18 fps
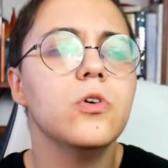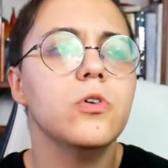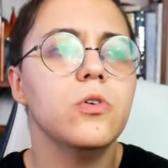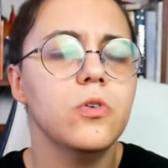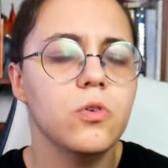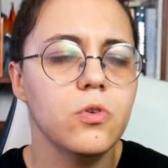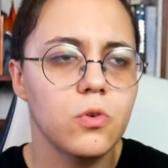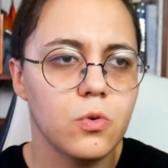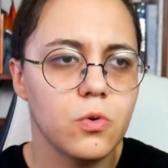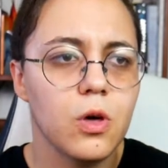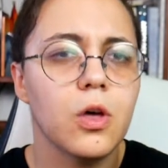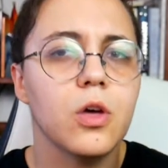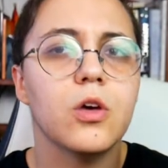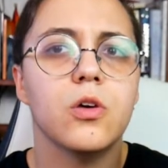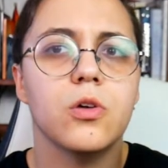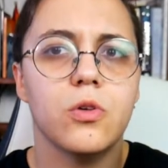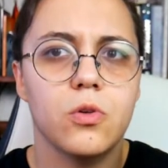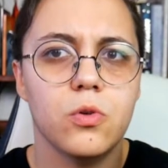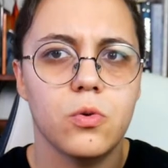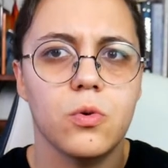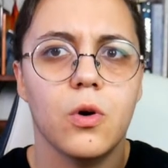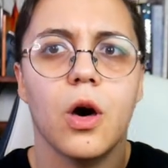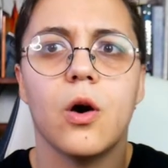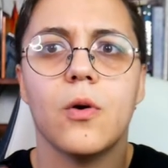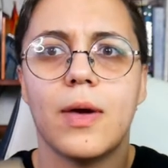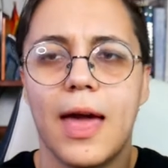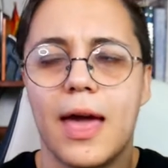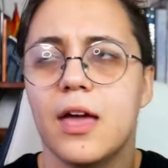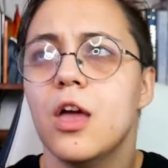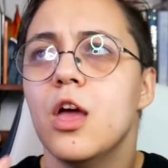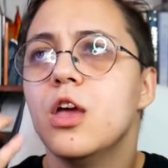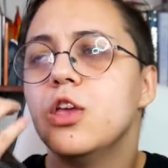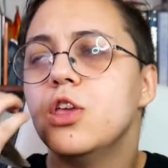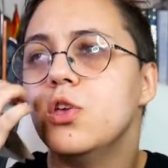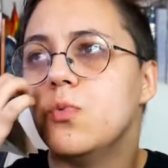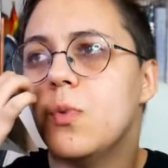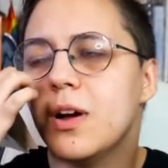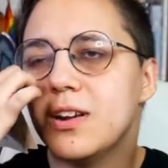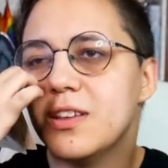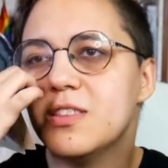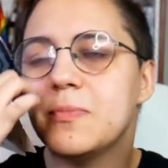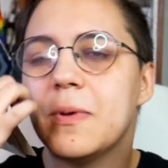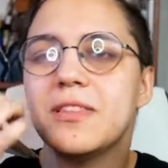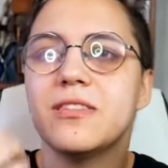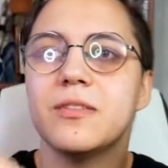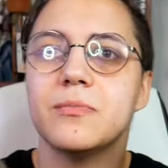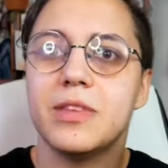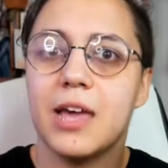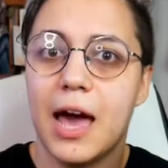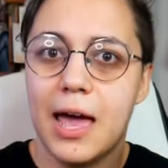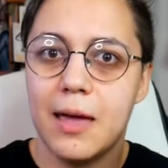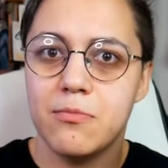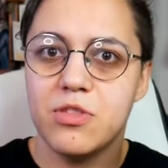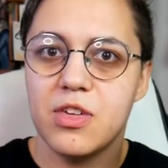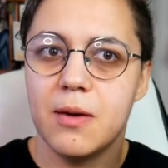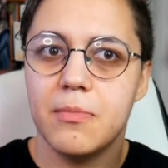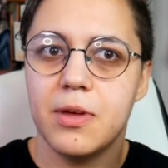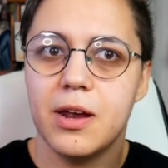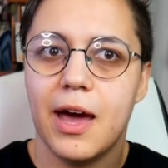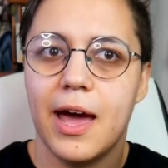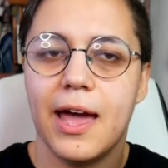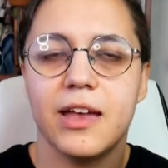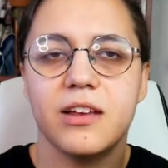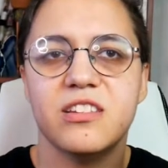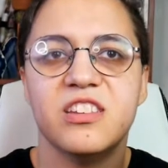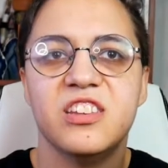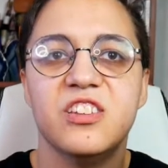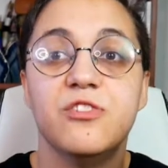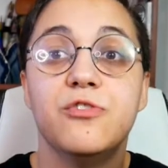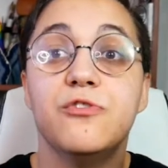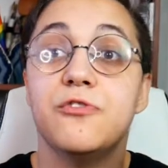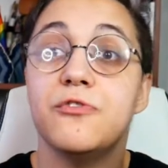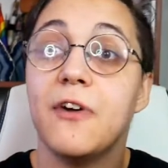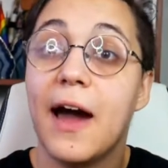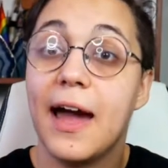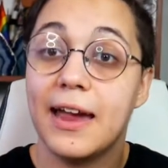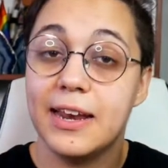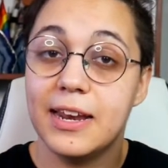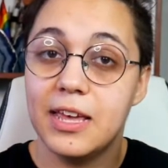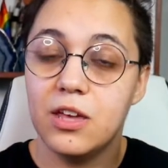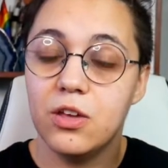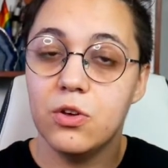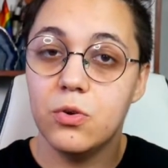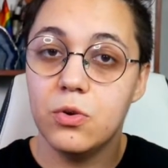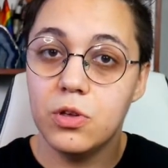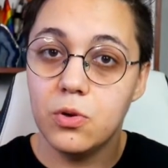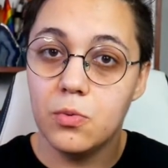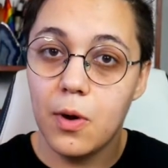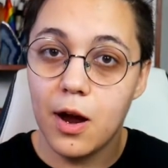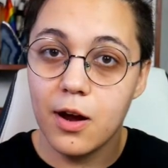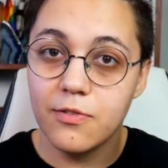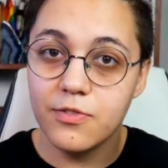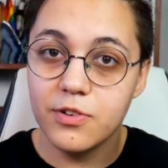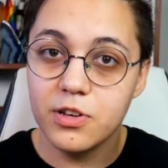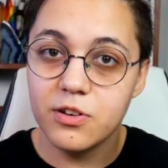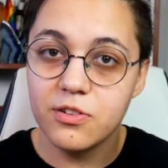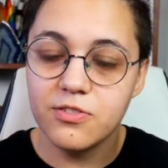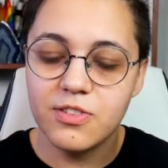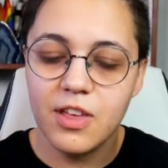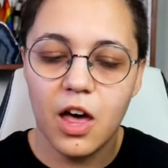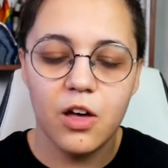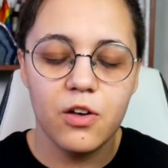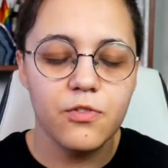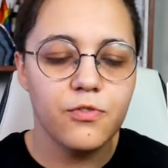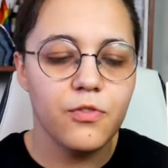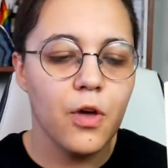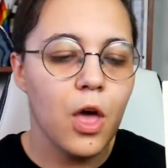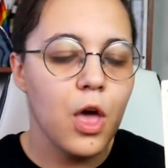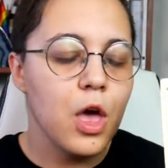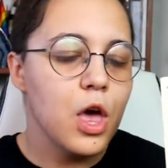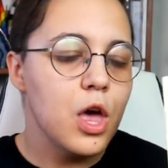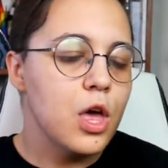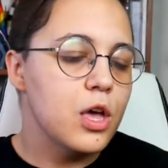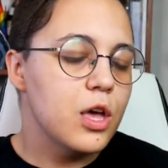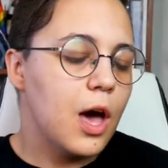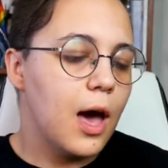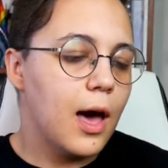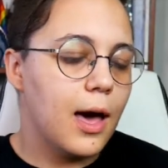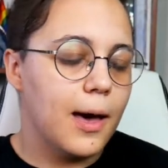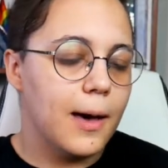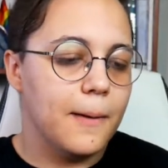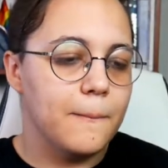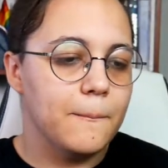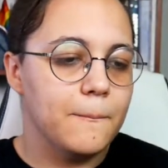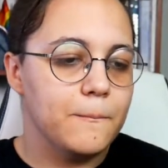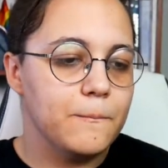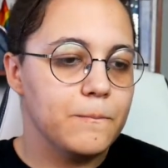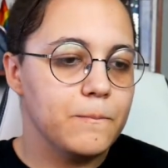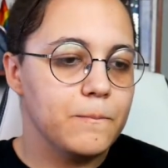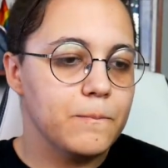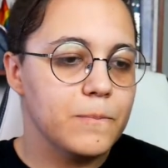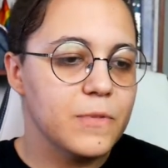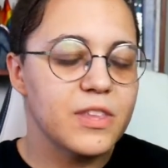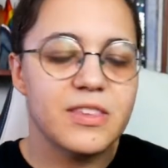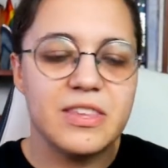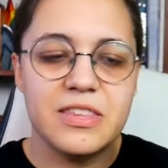ooh, Ooh, okay. You want to spend some time, Gemini, defining who you are for yourself. Um, this